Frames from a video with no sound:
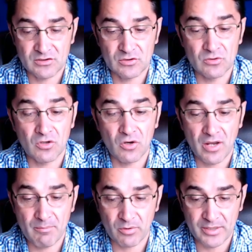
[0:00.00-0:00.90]
to
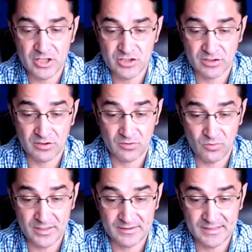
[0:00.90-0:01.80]
collaboration
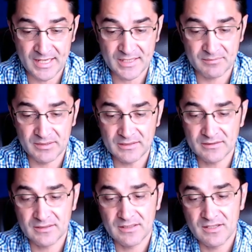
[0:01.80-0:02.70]
with the enemy,
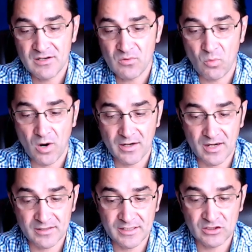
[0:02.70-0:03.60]

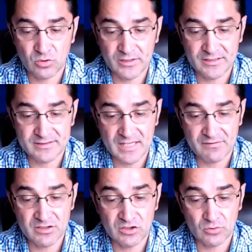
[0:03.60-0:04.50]

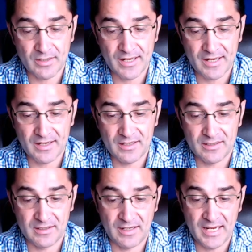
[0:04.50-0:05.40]
127 to
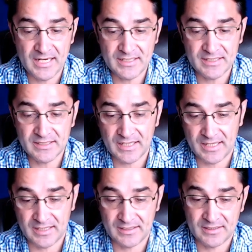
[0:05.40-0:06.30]
aiding
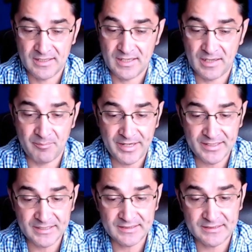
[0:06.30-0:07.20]
and
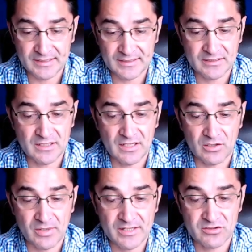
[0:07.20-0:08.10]
abetting the
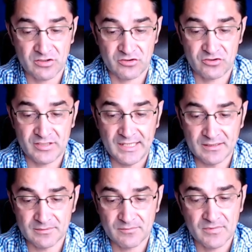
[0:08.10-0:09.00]
aggressor
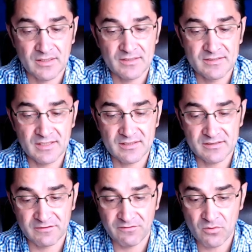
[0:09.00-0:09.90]
state,
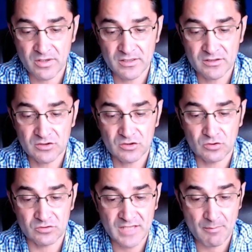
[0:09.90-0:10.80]
64 to
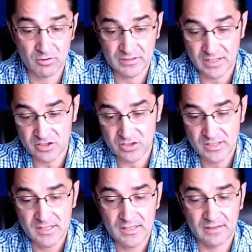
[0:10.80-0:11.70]
sabotage,
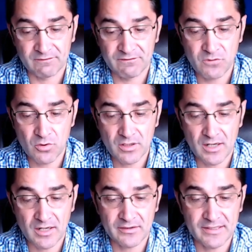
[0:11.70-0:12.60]
and
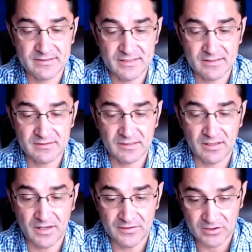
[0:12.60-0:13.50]
460
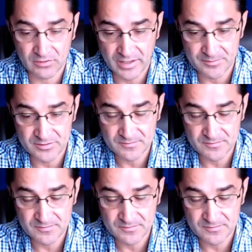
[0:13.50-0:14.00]
other crimes.